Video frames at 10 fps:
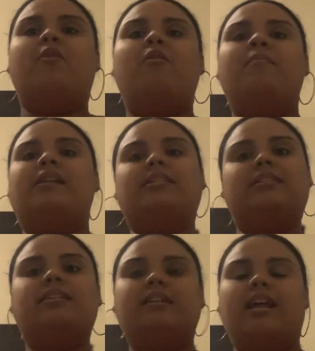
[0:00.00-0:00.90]
home and I
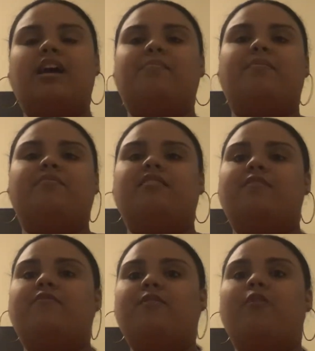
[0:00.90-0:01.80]
took a nap. I was
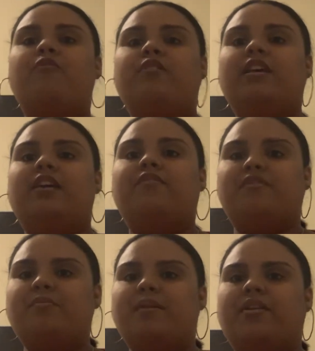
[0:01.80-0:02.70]
like, hopefully I
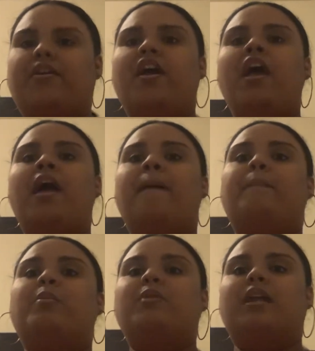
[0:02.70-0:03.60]
feel better.
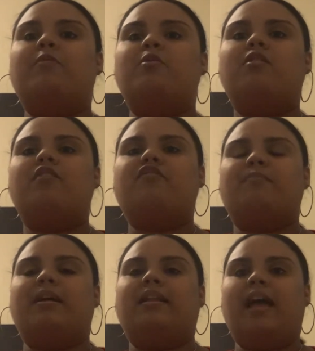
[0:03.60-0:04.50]
But when I woke up
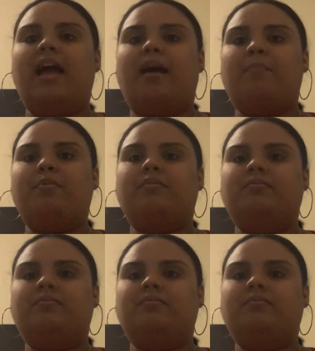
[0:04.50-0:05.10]
from my nap,